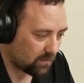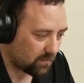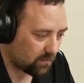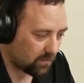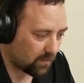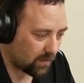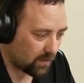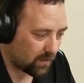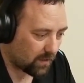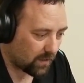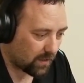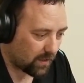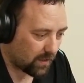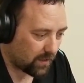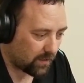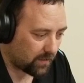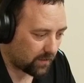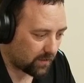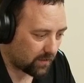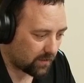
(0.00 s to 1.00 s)
We click
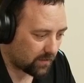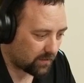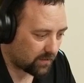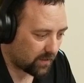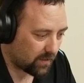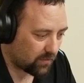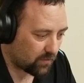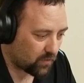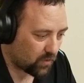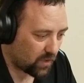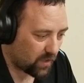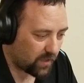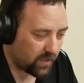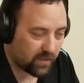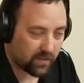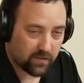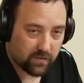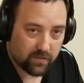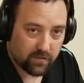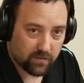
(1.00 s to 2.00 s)
on the
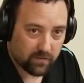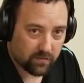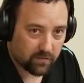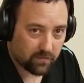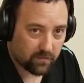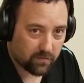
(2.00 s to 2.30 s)
TaoTronics.